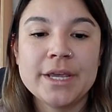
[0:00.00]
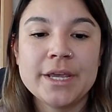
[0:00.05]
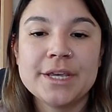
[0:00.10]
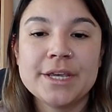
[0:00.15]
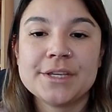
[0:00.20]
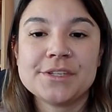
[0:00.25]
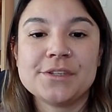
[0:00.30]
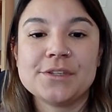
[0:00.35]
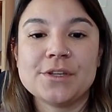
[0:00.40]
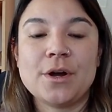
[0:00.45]

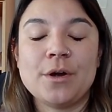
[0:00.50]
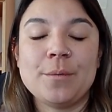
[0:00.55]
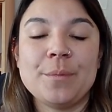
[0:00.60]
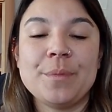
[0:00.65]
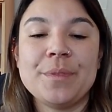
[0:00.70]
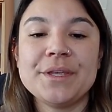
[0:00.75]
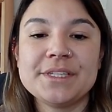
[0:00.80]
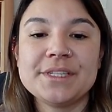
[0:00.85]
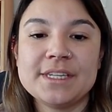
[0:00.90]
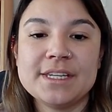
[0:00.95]
So
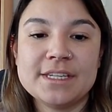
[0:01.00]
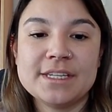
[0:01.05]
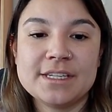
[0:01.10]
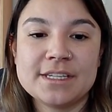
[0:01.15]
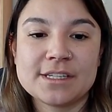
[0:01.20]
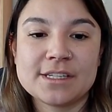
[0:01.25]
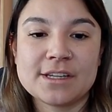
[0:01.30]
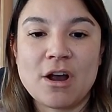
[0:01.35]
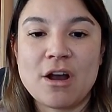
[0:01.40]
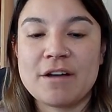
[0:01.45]
this
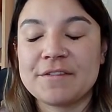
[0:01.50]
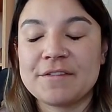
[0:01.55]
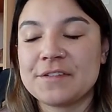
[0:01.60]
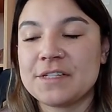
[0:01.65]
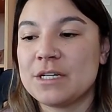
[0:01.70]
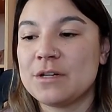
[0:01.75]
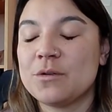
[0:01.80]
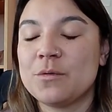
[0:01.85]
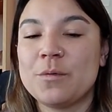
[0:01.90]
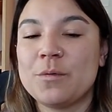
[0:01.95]
is
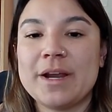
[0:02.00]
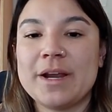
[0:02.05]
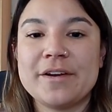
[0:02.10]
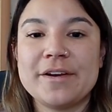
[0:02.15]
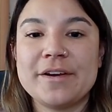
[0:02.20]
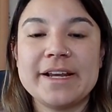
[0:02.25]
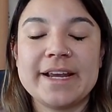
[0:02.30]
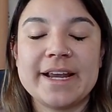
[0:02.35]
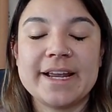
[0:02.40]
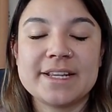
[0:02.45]
often where
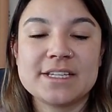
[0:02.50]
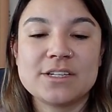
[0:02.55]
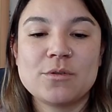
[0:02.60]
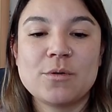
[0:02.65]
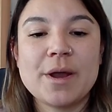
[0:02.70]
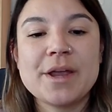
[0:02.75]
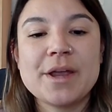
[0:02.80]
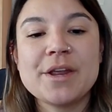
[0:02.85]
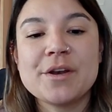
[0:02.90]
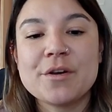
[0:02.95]
it gets
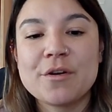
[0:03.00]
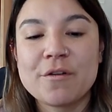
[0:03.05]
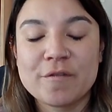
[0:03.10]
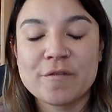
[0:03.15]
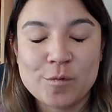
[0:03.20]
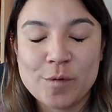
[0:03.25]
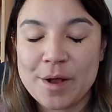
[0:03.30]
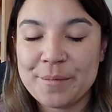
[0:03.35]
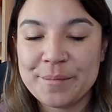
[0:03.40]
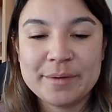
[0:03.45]
quite
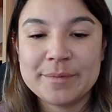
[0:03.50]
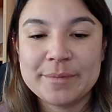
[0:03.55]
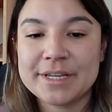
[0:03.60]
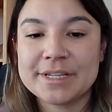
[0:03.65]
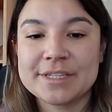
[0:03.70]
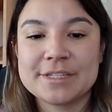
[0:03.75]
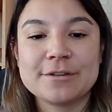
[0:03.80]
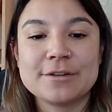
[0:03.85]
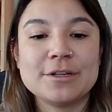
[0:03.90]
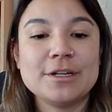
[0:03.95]
overwhelming
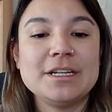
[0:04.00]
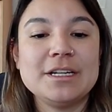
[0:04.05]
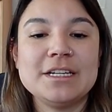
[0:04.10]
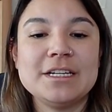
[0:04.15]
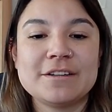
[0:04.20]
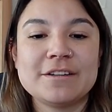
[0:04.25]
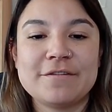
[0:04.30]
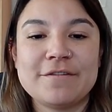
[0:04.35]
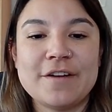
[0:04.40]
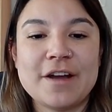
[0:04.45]
because you're going to
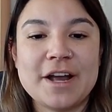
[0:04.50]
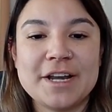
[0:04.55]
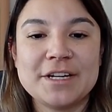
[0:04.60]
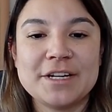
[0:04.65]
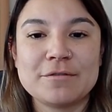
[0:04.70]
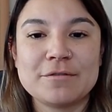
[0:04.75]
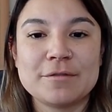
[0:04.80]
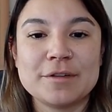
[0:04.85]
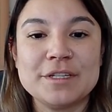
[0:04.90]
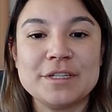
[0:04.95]
need to
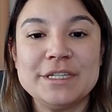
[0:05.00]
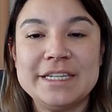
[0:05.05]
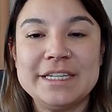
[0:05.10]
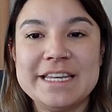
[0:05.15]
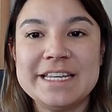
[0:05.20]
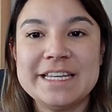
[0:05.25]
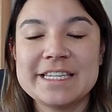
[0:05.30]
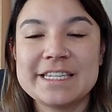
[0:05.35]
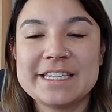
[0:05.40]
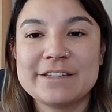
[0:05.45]
find
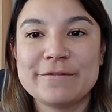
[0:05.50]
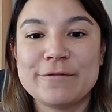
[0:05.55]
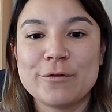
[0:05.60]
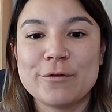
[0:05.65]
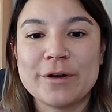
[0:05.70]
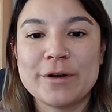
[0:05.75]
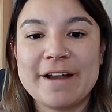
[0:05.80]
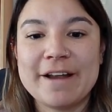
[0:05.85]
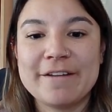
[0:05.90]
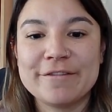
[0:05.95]
receipts
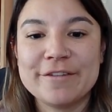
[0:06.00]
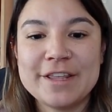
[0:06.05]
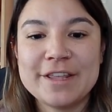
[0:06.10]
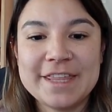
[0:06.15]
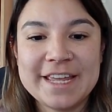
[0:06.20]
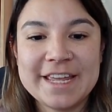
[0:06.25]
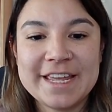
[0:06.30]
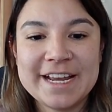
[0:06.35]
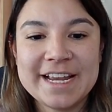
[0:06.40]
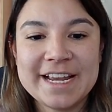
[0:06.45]
for
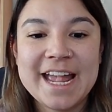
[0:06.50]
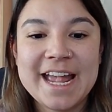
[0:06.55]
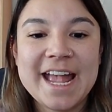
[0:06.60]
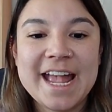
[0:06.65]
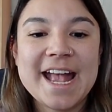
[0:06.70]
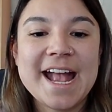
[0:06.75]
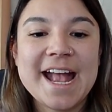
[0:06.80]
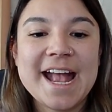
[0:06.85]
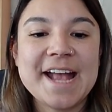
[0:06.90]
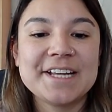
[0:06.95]
everything
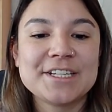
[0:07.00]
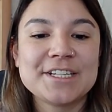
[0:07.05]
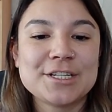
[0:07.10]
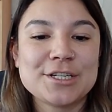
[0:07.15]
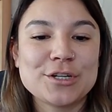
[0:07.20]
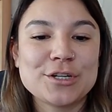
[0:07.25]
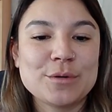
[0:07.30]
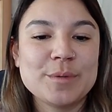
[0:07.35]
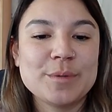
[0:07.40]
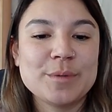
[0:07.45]
and
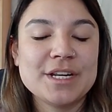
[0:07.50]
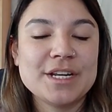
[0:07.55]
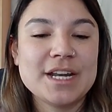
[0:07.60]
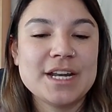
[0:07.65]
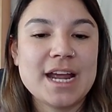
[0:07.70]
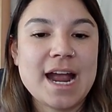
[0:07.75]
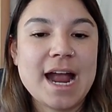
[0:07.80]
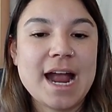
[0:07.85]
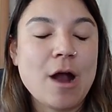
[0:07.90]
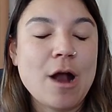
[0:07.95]
determine
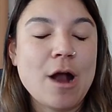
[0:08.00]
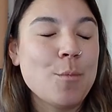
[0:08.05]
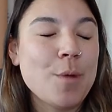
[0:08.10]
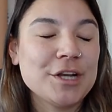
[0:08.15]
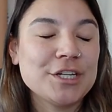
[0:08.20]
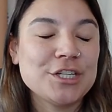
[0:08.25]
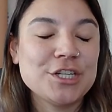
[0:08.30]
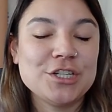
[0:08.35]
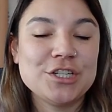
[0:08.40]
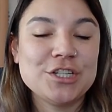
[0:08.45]
how
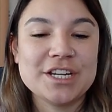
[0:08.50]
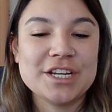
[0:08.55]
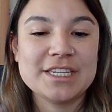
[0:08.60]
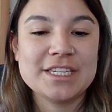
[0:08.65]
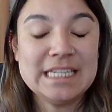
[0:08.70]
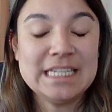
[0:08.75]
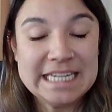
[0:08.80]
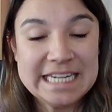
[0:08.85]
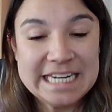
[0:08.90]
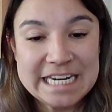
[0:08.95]
much
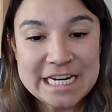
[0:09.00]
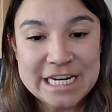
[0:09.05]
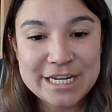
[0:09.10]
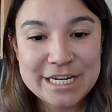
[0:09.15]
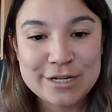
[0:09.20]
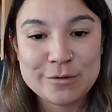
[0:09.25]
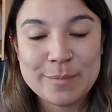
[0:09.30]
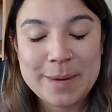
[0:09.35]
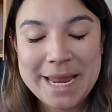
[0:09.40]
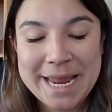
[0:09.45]
GST
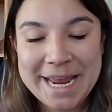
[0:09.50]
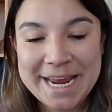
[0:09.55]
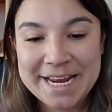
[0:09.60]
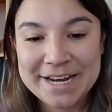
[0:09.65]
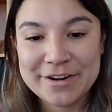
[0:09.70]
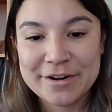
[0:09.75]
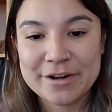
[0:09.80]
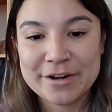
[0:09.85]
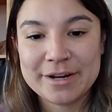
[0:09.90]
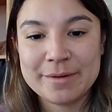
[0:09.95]
you paid
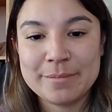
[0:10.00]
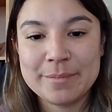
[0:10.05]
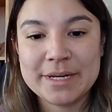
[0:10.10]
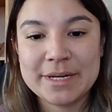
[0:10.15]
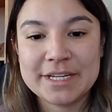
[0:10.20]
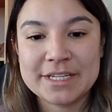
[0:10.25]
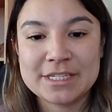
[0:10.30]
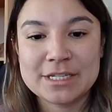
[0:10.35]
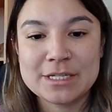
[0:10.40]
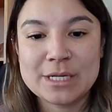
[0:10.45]
on it,
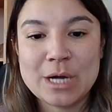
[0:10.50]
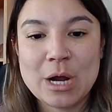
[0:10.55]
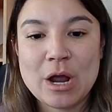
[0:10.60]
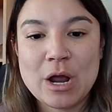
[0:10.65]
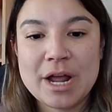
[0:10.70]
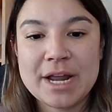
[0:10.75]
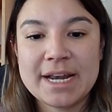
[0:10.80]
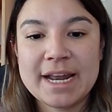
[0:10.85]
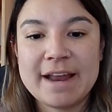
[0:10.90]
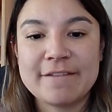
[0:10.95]
because not
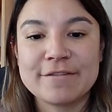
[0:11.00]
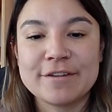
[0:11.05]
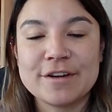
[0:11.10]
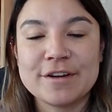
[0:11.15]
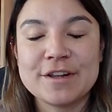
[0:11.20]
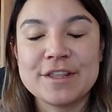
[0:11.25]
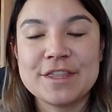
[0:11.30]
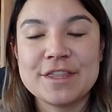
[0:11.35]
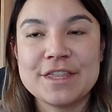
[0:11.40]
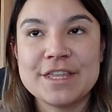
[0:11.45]

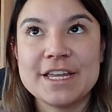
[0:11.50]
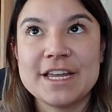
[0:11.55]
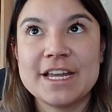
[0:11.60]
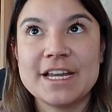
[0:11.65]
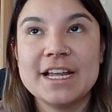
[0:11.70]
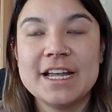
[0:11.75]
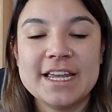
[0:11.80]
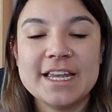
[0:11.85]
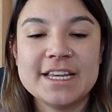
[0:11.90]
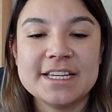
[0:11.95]
everything
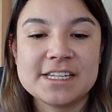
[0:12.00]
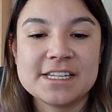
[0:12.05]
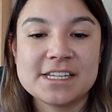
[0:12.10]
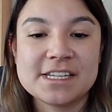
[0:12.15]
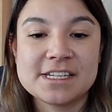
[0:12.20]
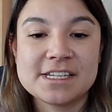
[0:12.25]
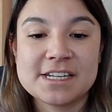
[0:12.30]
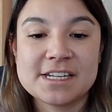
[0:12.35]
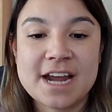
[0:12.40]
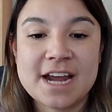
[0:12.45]
is
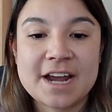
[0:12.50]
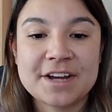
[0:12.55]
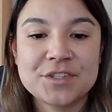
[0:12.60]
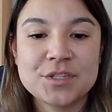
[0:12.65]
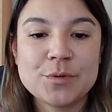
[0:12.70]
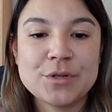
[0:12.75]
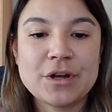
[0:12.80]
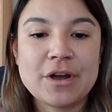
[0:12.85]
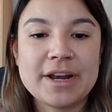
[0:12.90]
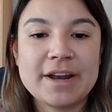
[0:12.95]
taxable,
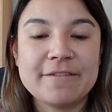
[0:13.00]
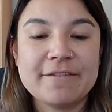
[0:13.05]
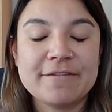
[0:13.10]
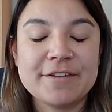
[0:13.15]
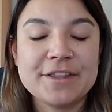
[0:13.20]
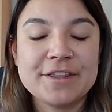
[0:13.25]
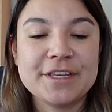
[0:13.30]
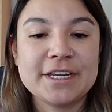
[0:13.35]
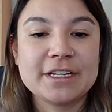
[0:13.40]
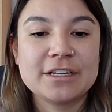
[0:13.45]
not everything
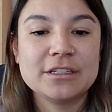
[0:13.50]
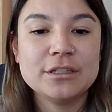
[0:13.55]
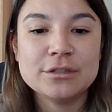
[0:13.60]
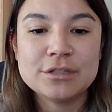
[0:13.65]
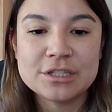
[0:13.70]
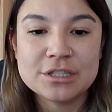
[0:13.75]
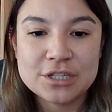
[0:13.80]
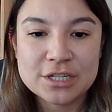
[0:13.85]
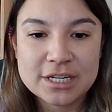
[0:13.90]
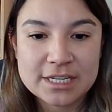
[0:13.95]
includes
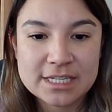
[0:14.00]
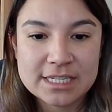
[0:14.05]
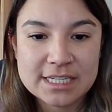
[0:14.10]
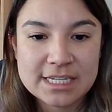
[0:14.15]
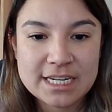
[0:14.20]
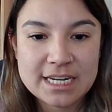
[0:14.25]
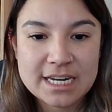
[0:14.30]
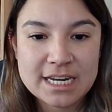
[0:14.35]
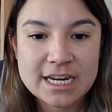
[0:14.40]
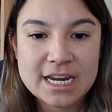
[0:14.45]

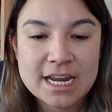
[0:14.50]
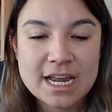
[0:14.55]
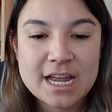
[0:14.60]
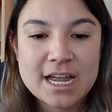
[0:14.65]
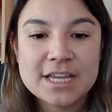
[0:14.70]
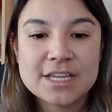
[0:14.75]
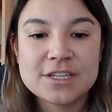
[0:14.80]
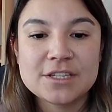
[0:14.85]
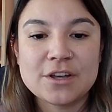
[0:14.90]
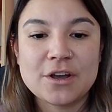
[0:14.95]
GST.
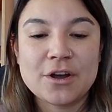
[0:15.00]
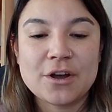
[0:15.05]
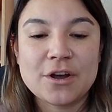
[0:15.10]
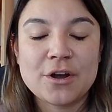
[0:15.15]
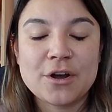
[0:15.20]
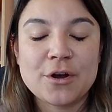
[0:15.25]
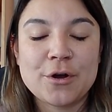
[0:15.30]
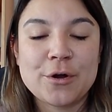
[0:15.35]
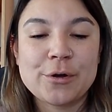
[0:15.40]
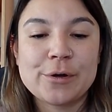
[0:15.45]

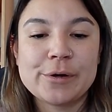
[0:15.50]
So